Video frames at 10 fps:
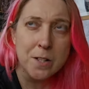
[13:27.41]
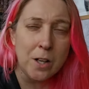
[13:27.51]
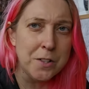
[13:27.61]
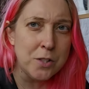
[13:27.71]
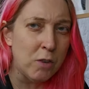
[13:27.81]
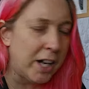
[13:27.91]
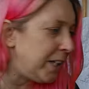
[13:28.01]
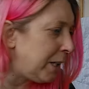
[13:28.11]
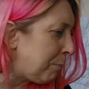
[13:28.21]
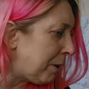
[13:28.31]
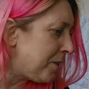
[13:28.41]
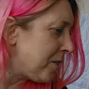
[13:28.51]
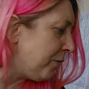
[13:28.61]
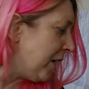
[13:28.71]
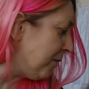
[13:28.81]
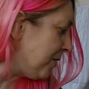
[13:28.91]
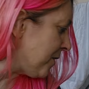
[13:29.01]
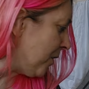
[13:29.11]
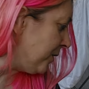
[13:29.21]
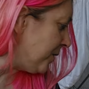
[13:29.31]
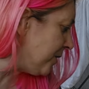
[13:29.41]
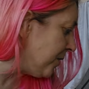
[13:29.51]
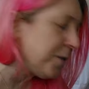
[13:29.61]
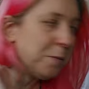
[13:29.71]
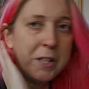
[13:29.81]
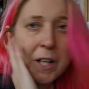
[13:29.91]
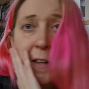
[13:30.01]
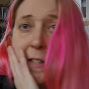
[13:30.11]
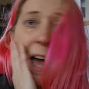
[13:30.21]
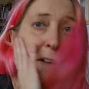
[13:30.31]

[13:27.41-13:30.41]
started raining because I've now decided to do something else.